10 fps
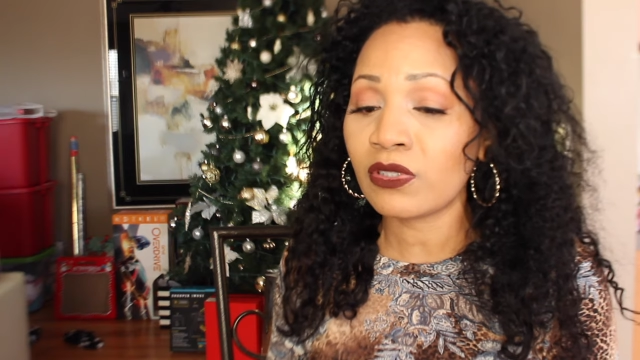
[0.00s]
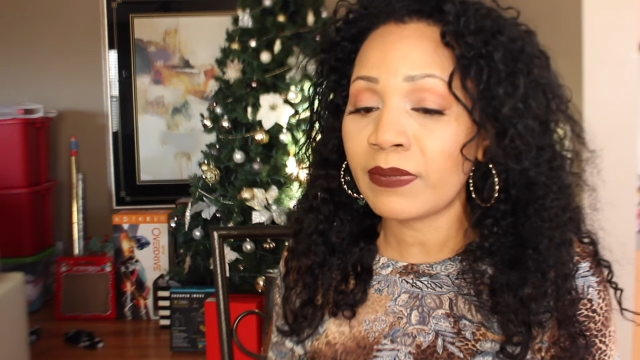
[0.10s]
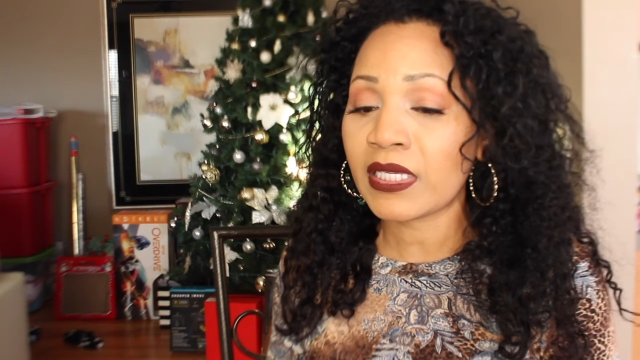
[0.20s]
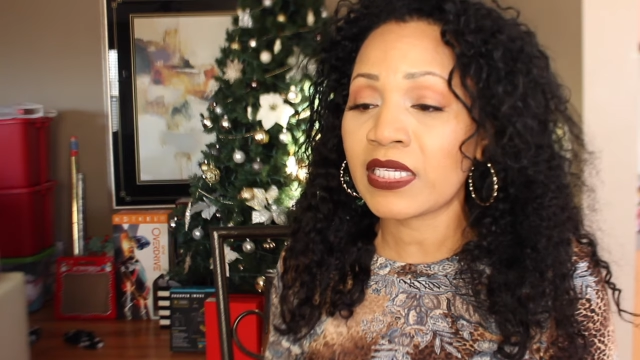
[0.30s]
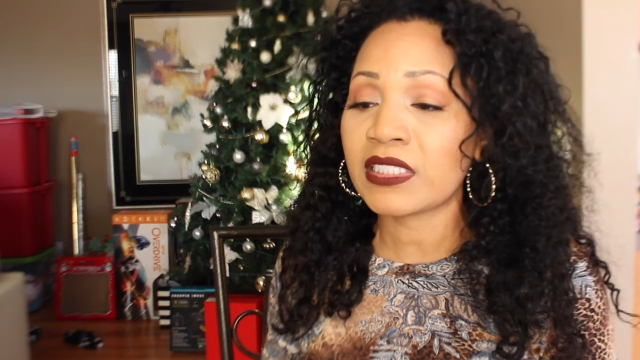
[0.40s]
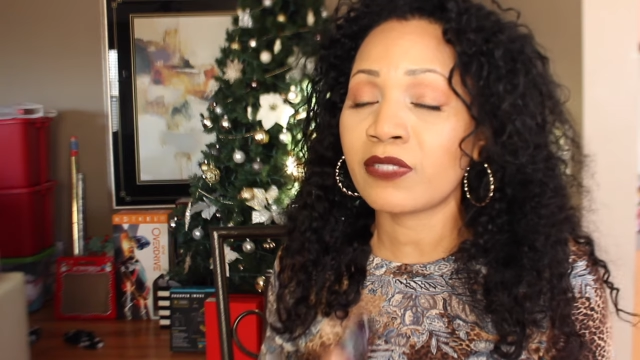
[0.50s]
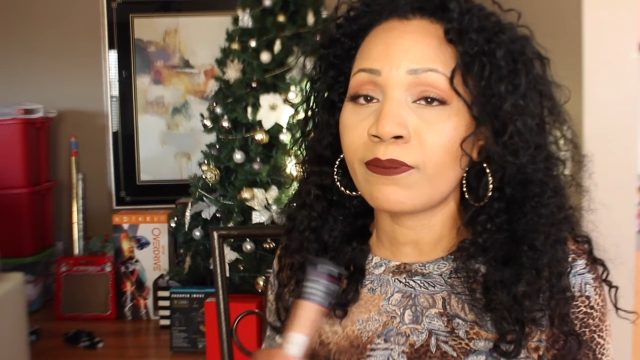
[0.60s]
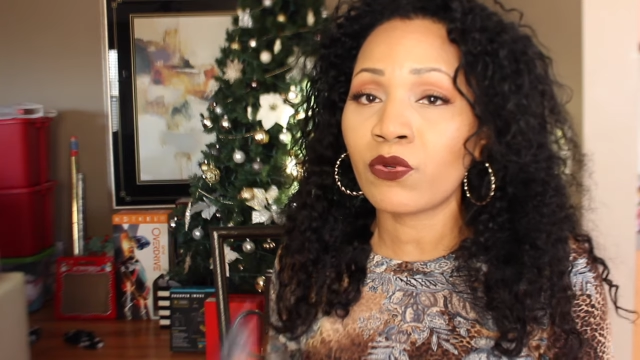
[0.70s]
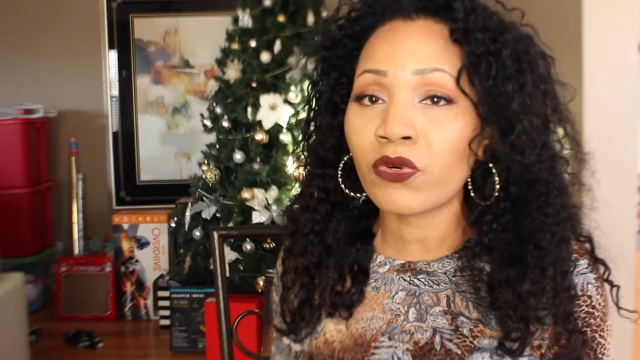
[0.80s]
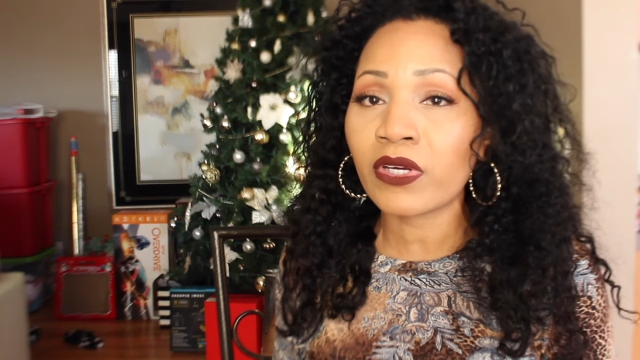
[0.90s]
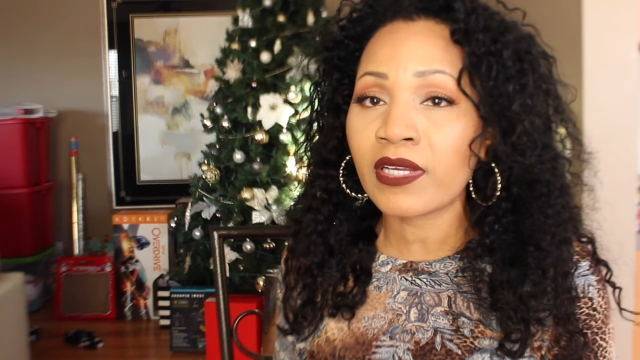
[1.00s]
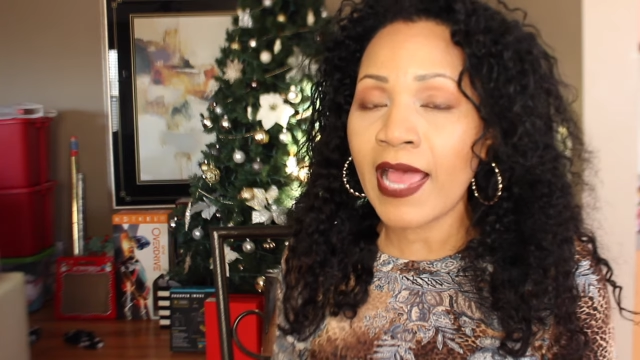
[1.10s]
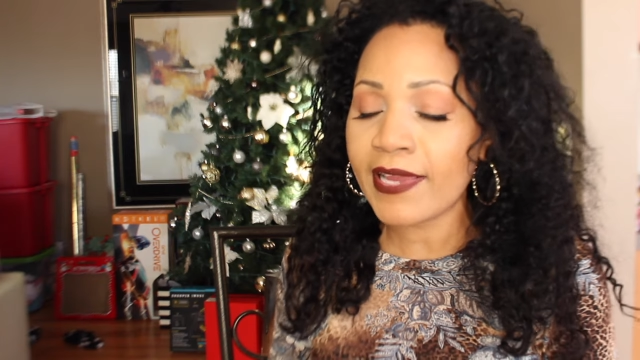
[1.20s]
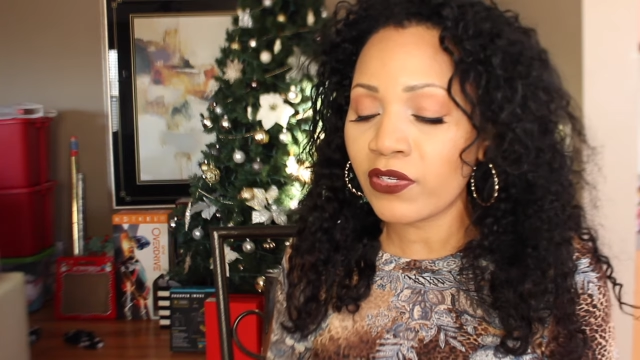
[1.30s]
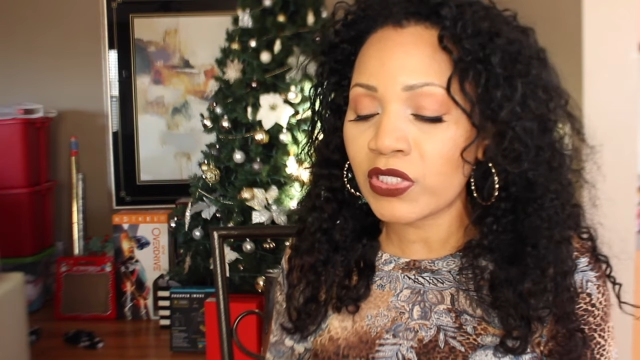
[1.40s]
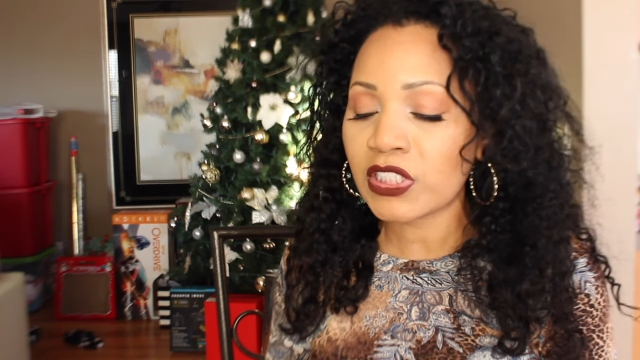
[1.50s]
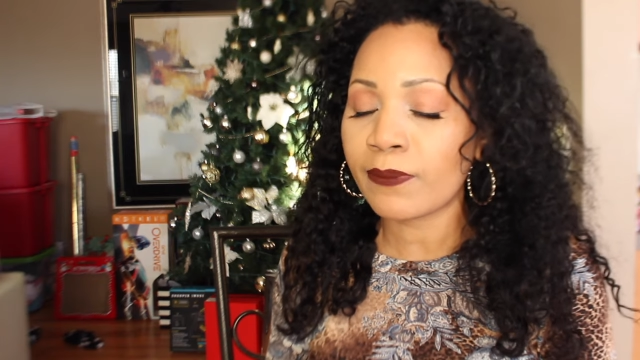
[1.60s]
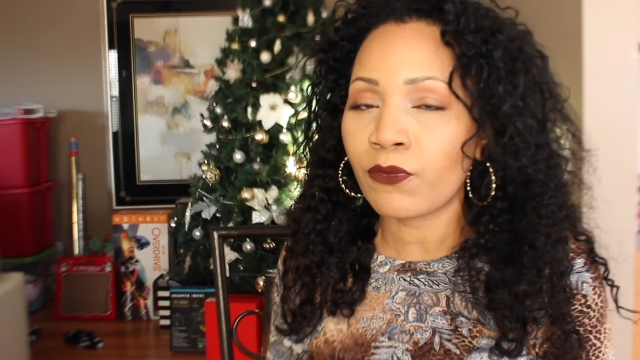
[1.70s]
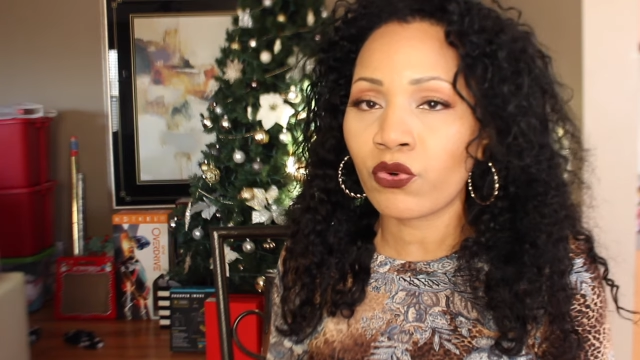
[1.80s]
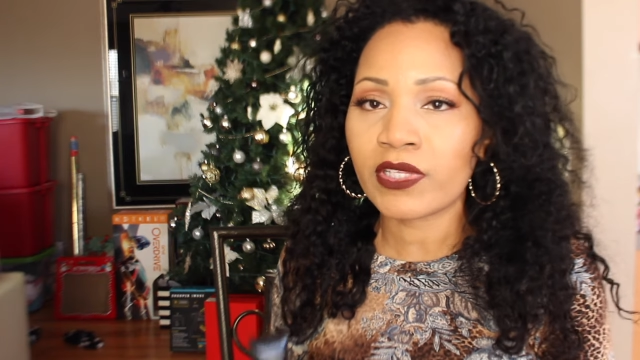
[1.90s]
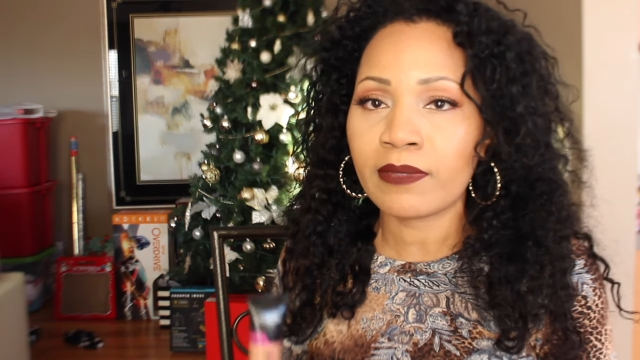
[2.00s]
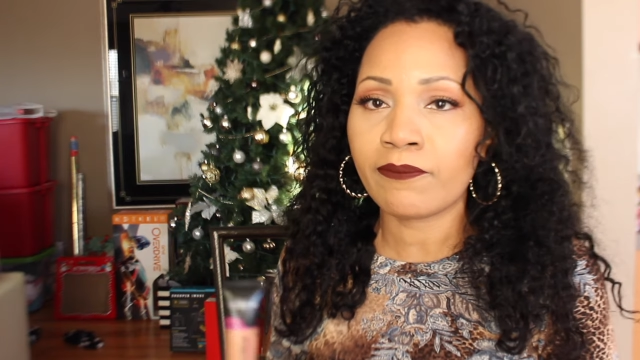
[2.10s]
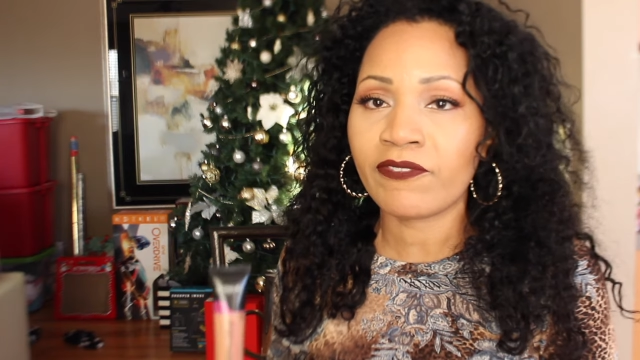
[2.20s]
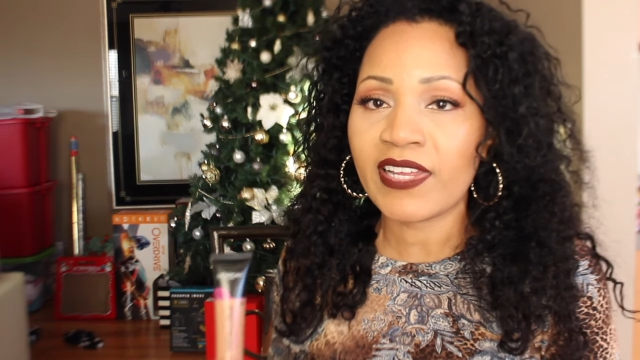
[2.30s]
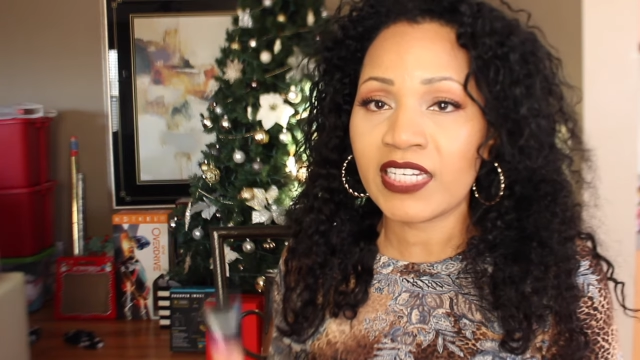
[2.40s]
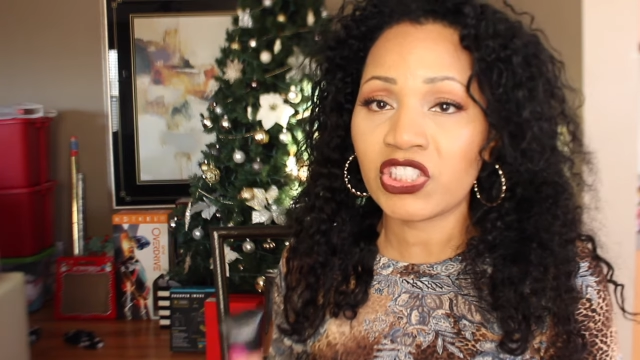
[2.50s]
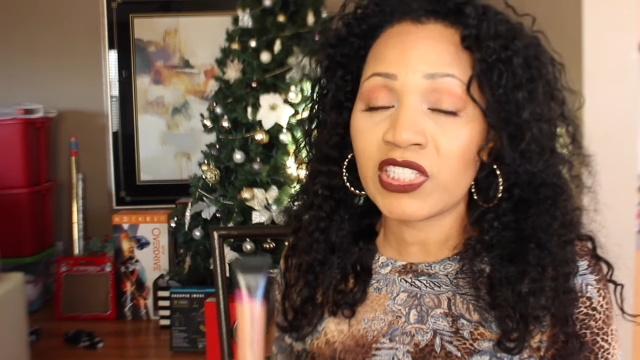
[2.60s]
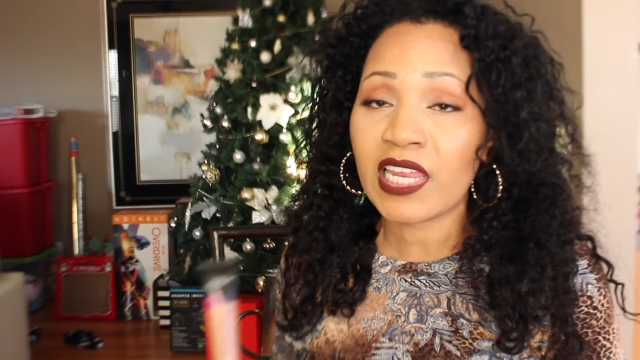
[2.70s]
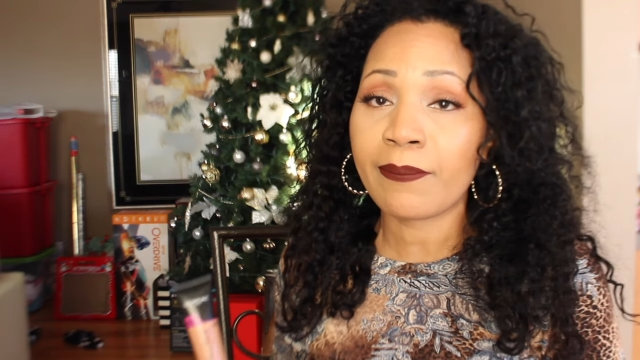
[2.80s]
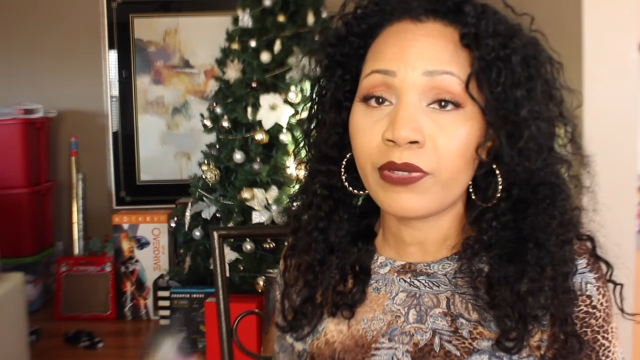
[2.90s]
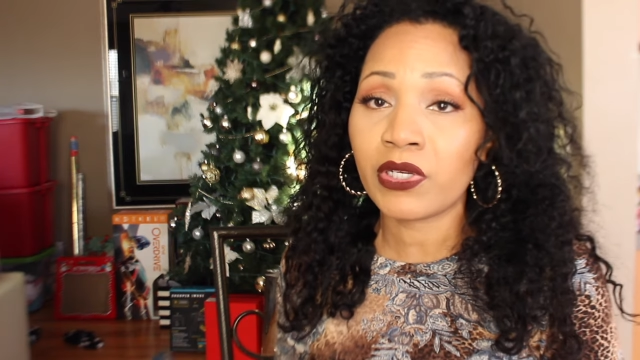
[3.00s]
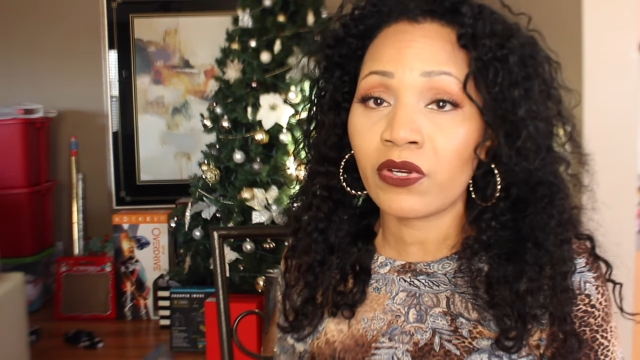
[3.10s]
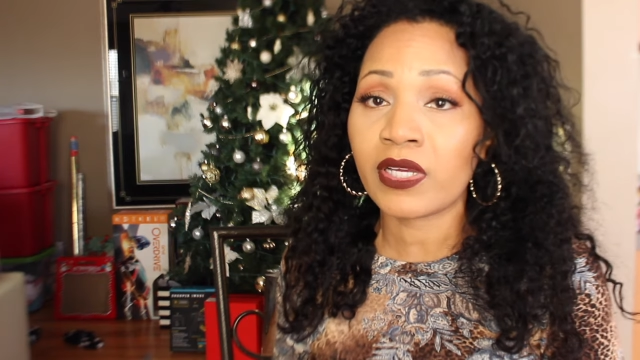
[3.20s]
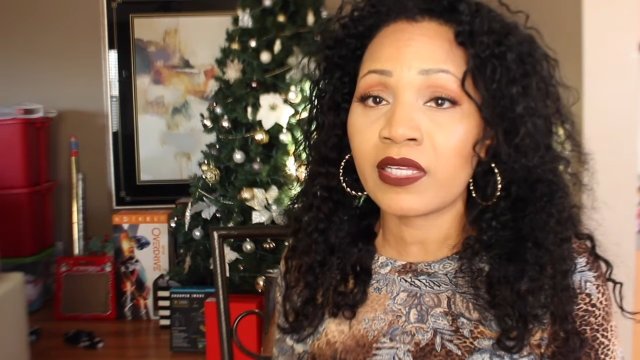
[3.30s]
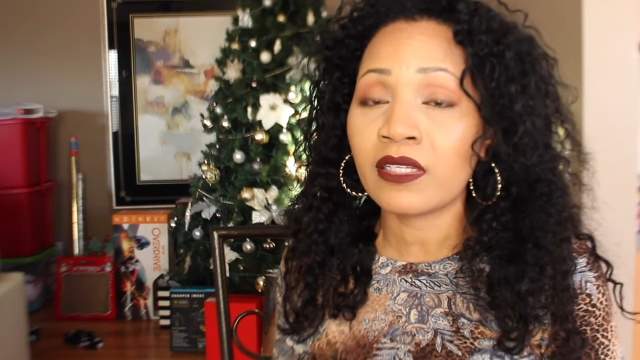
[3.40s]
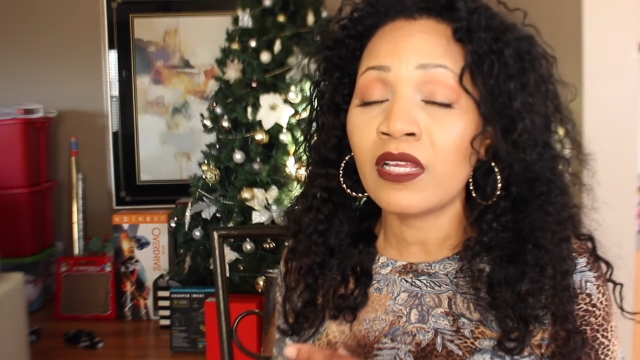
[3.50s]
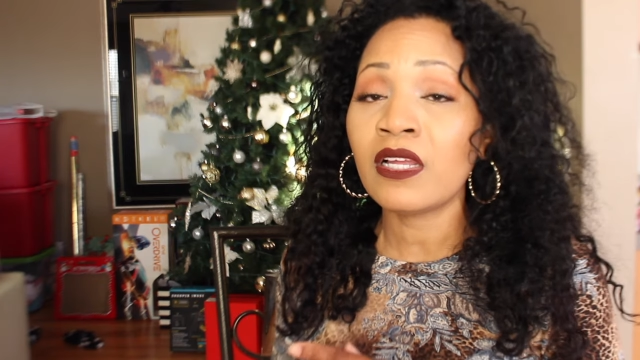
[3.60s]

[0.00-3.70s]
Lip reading: because I noticed the more foundation that I put on,